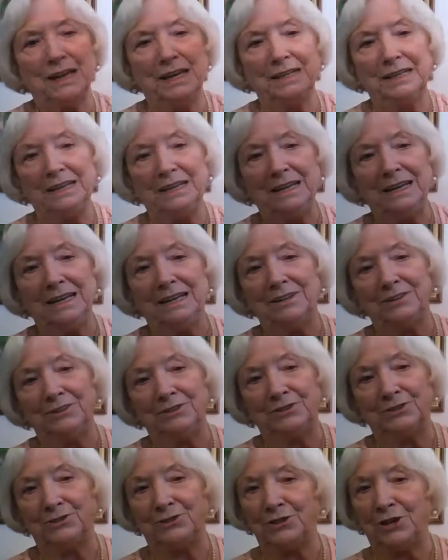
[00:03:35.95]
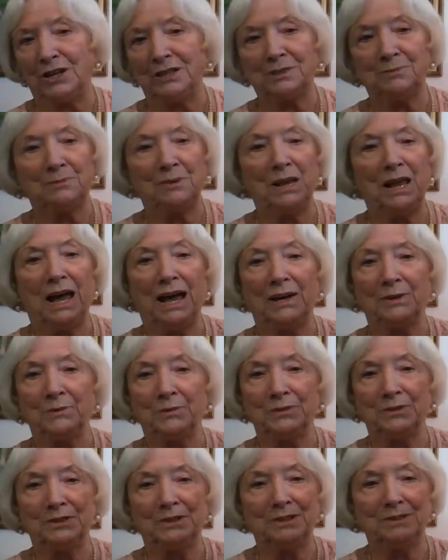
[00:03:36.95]
and it is just
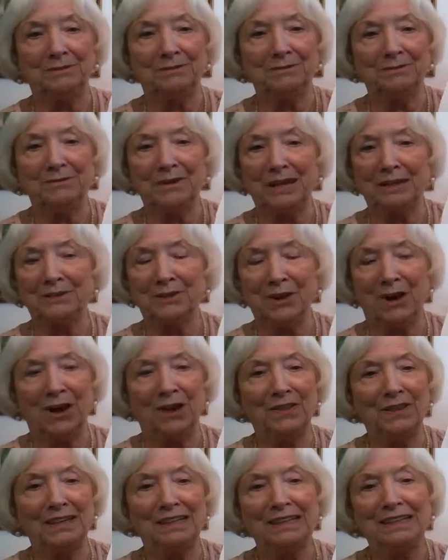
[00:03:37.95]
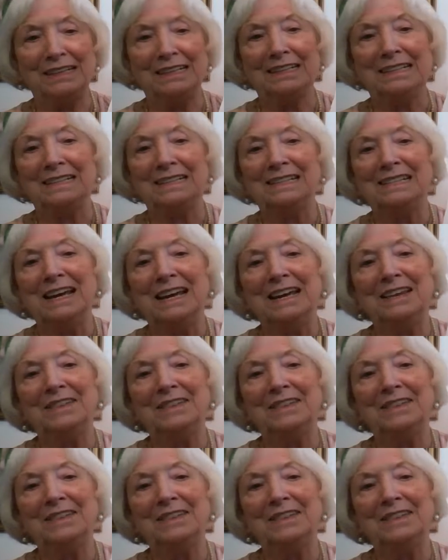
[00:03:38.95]
plywood, that's all that it is.